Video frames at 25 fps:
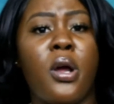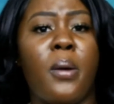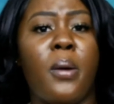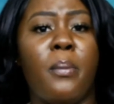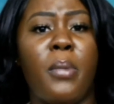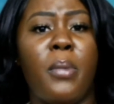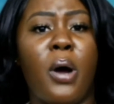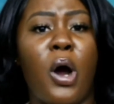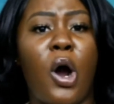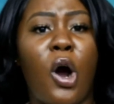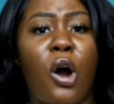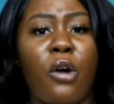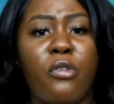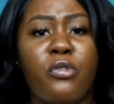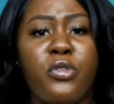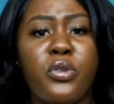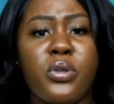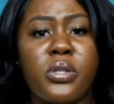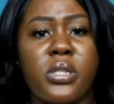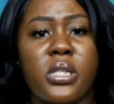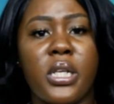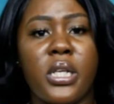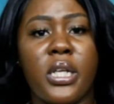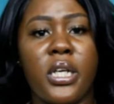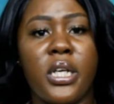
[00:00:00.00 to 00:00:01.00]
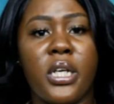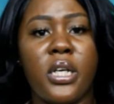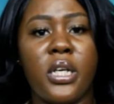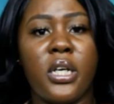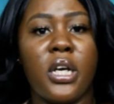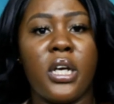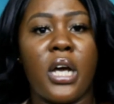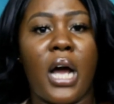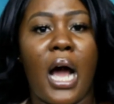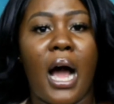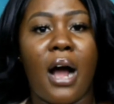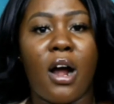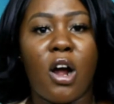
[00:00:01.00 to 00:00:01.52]
But obviously
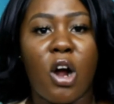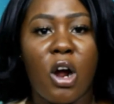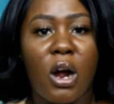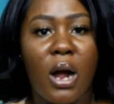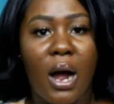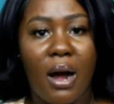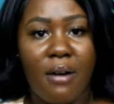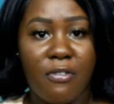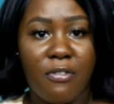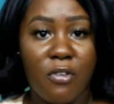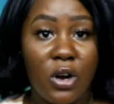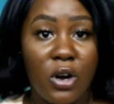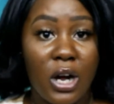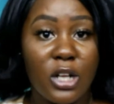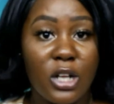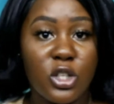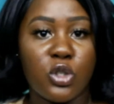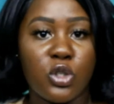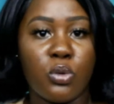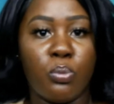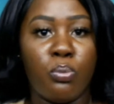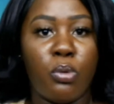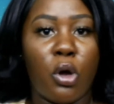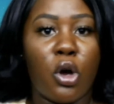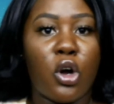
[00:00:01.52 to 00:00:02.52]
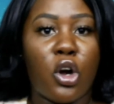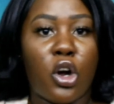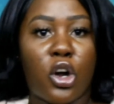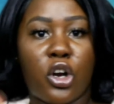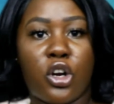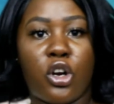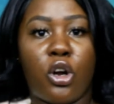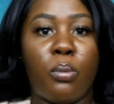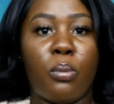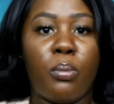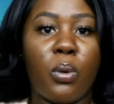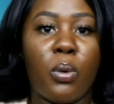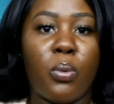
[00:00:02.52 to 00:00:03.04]
I forgot to block her
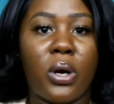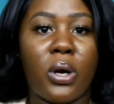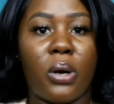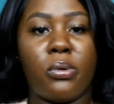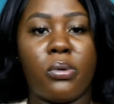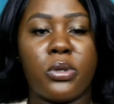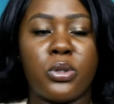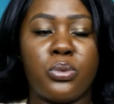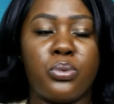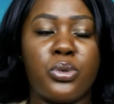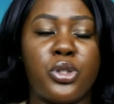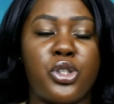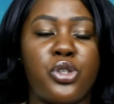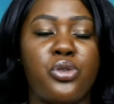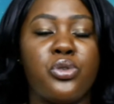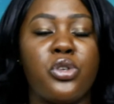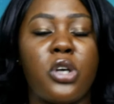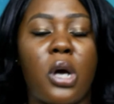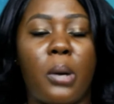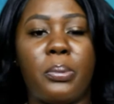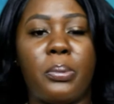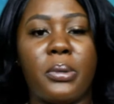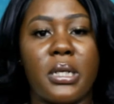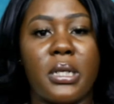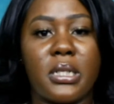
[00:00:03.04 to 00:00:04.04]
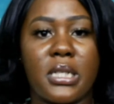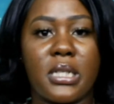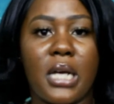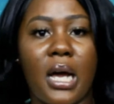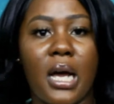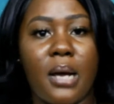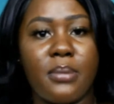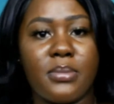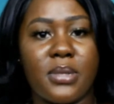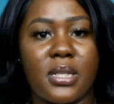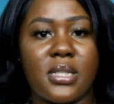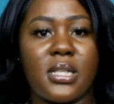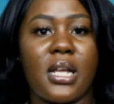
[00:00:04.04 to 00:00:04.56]
number when I was with you a couple of
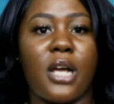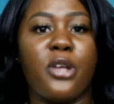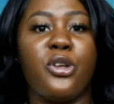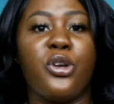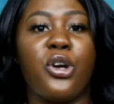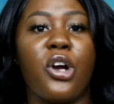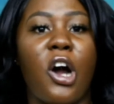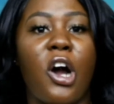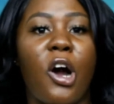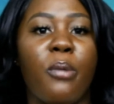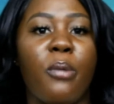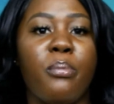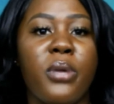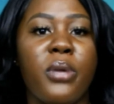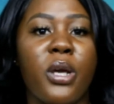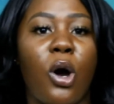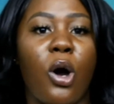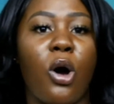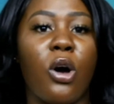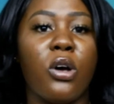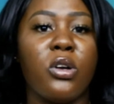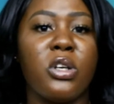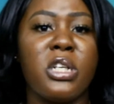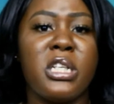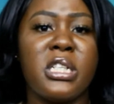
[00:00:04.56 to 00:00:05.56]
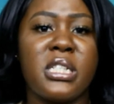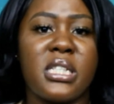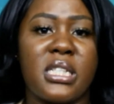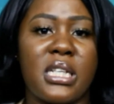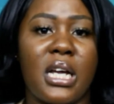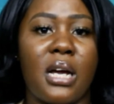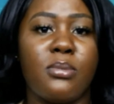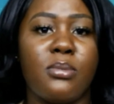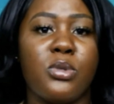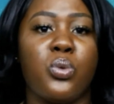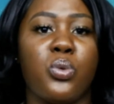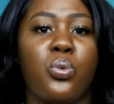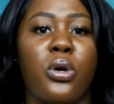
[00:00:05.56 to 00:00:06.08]
times. That's how you caught me all these
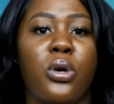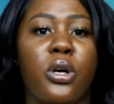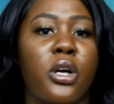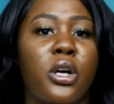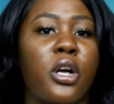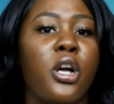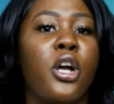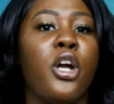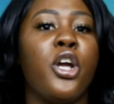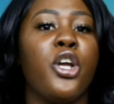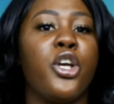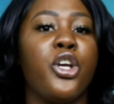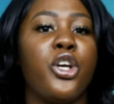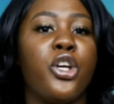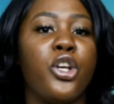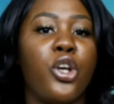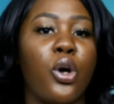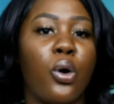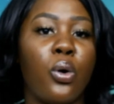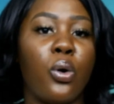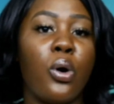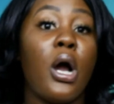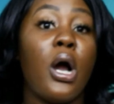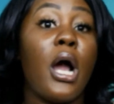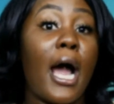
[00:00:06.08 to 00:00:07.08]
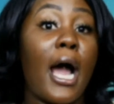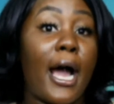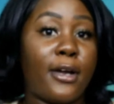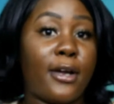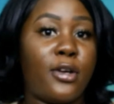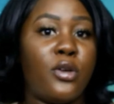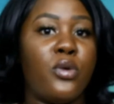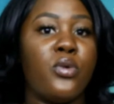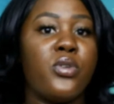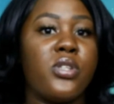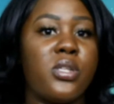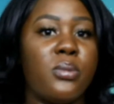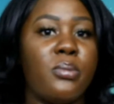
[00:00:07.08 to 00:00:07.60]
times. You were, you know,
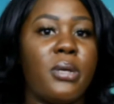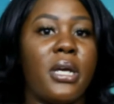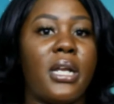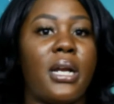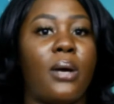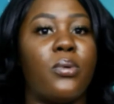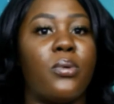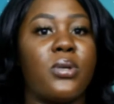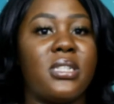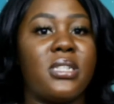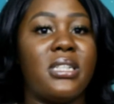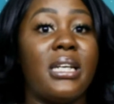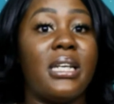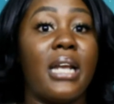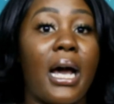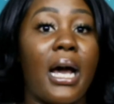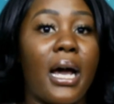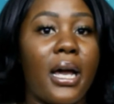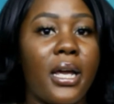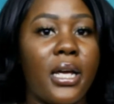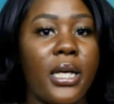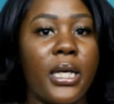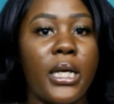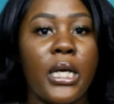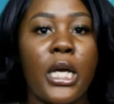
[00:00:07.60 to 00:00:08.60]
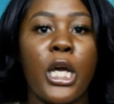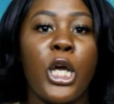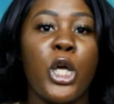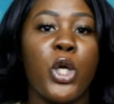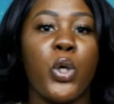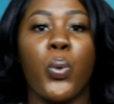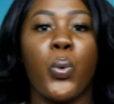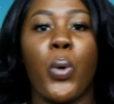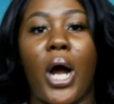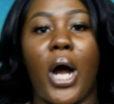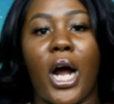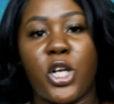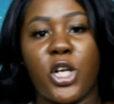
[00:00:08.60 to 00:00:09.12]
accusing me and I was denying.
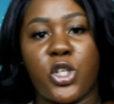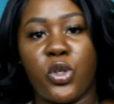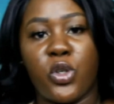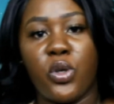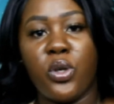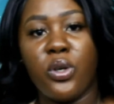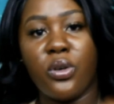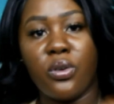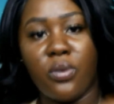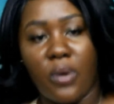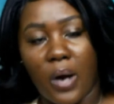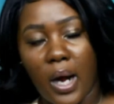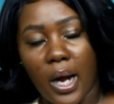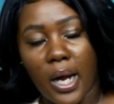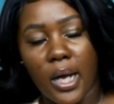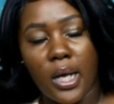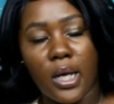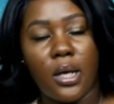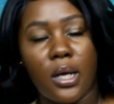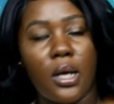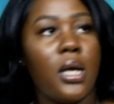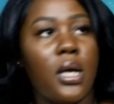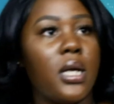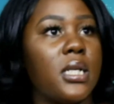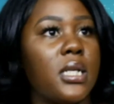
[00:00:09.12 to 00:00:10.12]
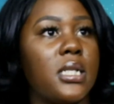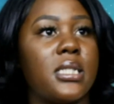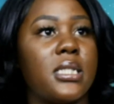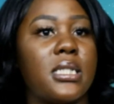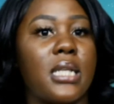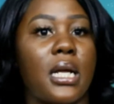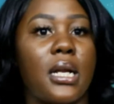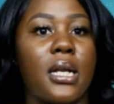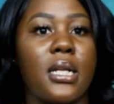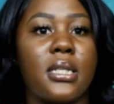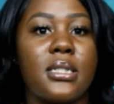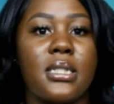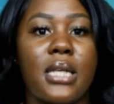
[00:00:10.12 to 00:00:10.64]
You were actually right. He
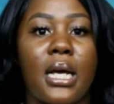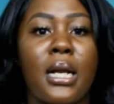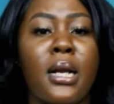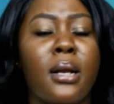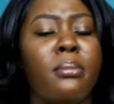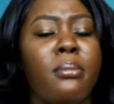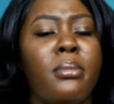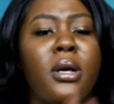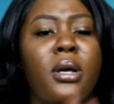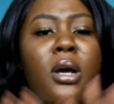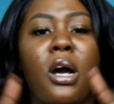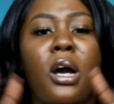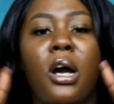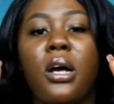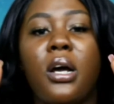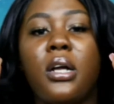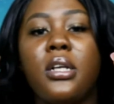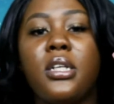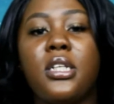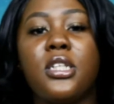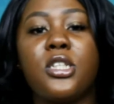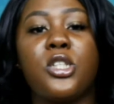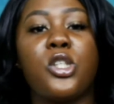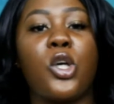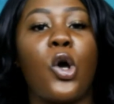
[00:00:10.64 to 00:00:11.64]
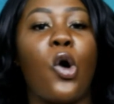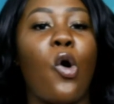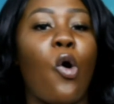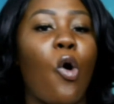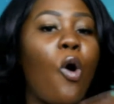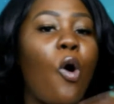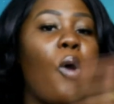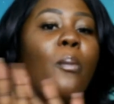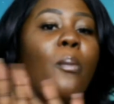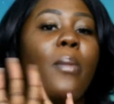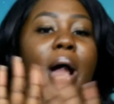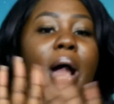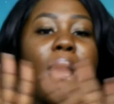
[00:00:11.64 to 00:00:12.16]
started telling me this
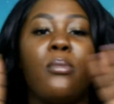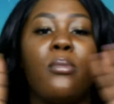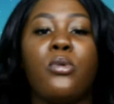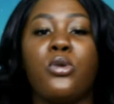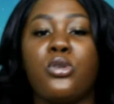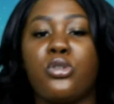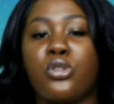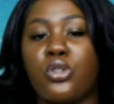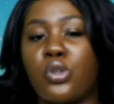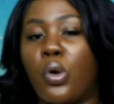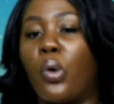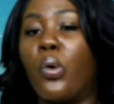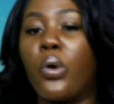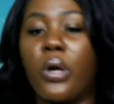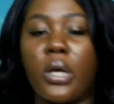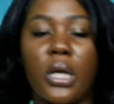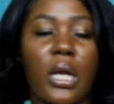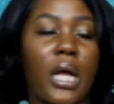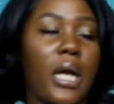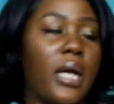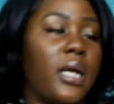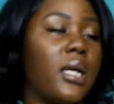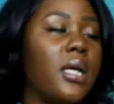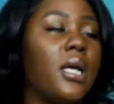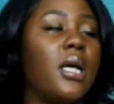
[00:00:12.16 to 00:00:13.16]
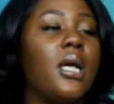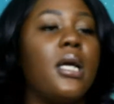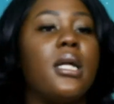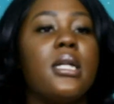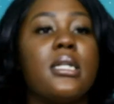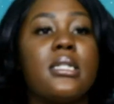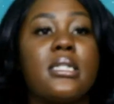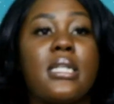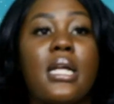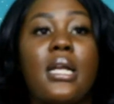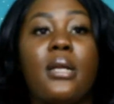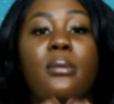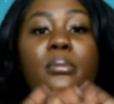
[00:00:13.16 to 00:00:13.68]
whole Bible story, like
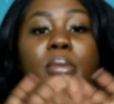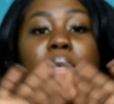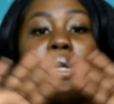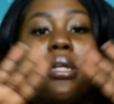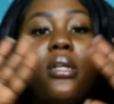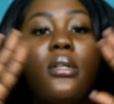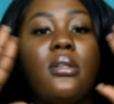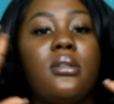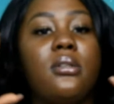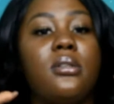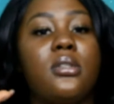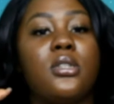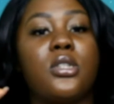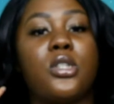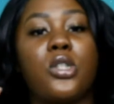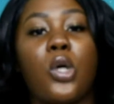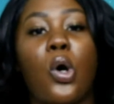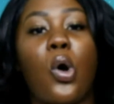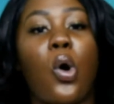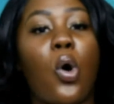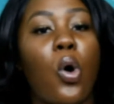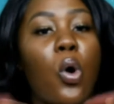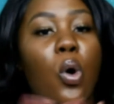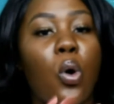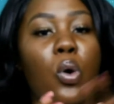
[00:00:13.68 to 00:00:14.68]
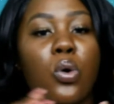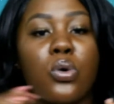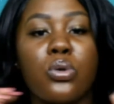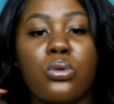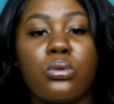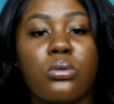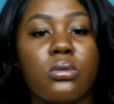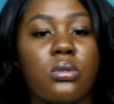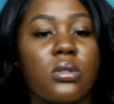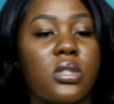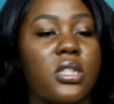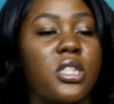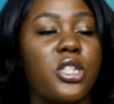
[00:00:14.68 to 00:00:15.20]
telling me this whole
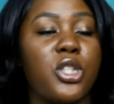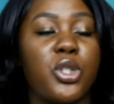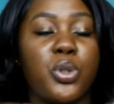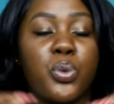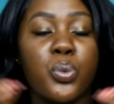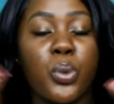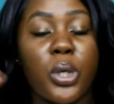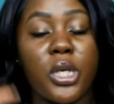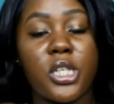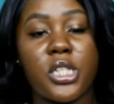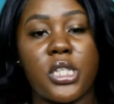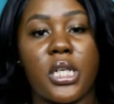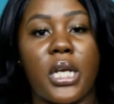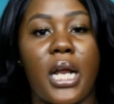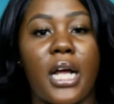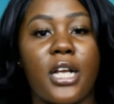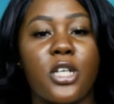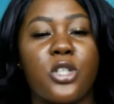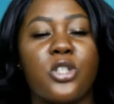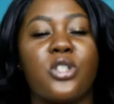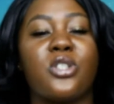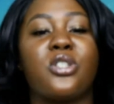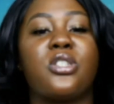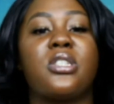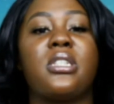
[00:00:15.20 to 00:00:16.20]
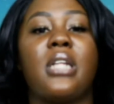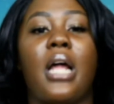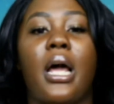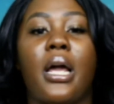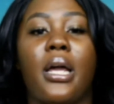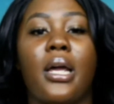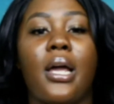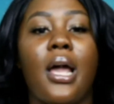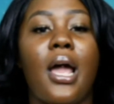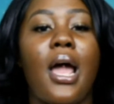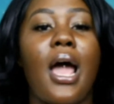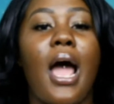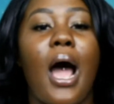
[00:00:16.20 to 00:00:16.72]
situation. I just,
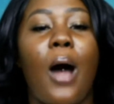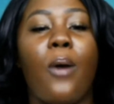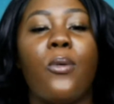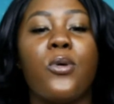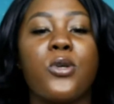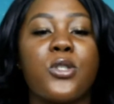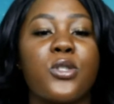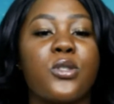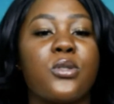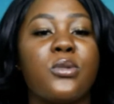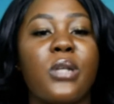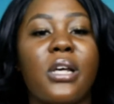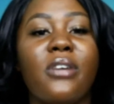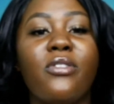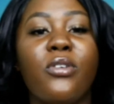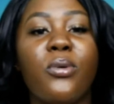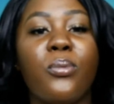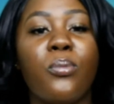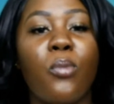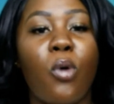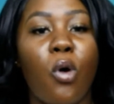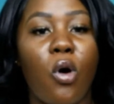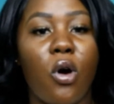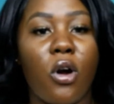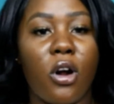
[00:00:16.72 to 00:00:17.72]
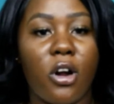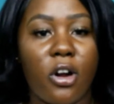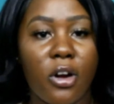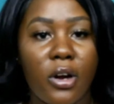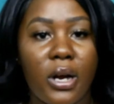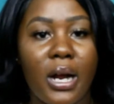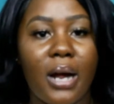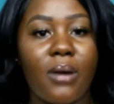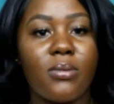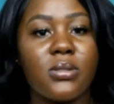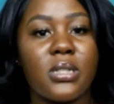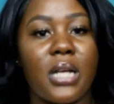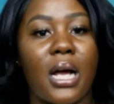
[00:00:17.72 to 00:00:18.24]
like, I was even more hurt.
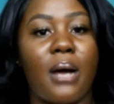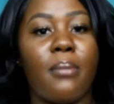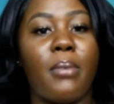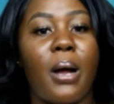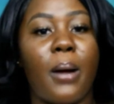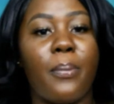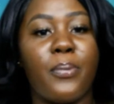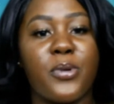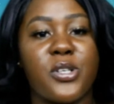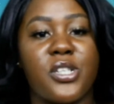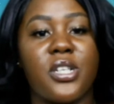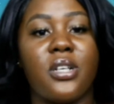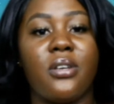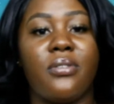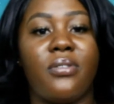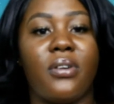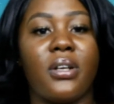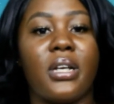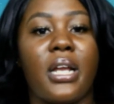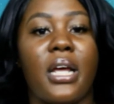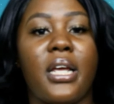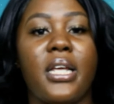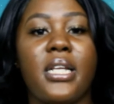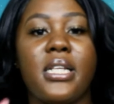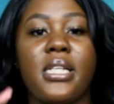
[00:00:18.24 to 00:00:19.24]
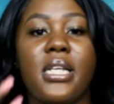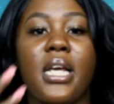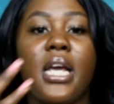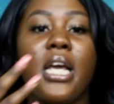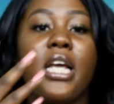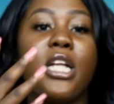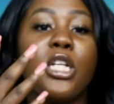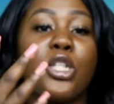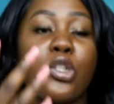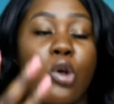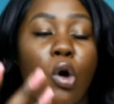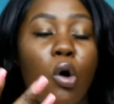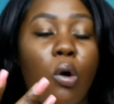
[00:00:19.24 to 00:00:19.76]
I was like, I appreciate the fact that he
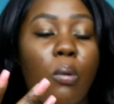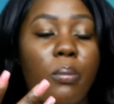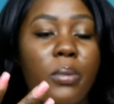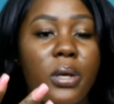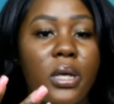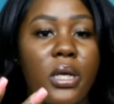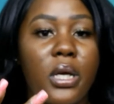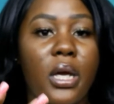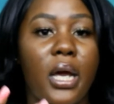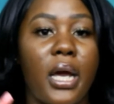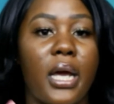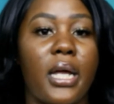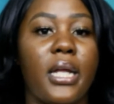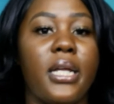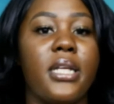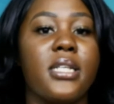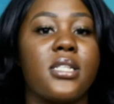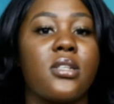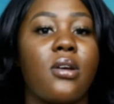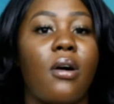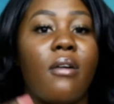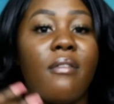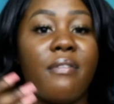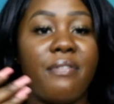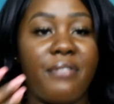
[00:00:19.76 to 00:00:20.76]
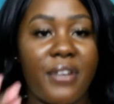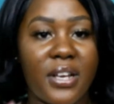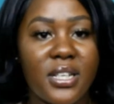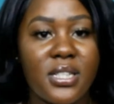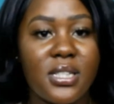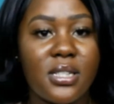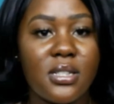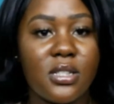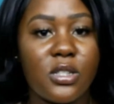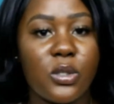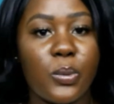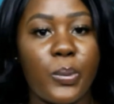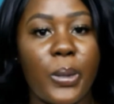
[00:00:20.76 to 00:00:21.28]
told me and he's
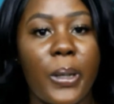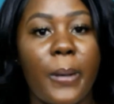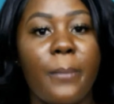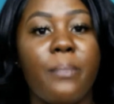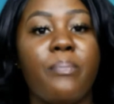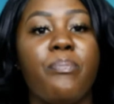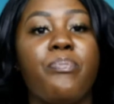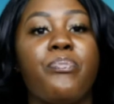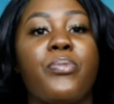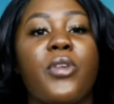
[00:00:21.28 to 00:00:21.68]
confessing to me.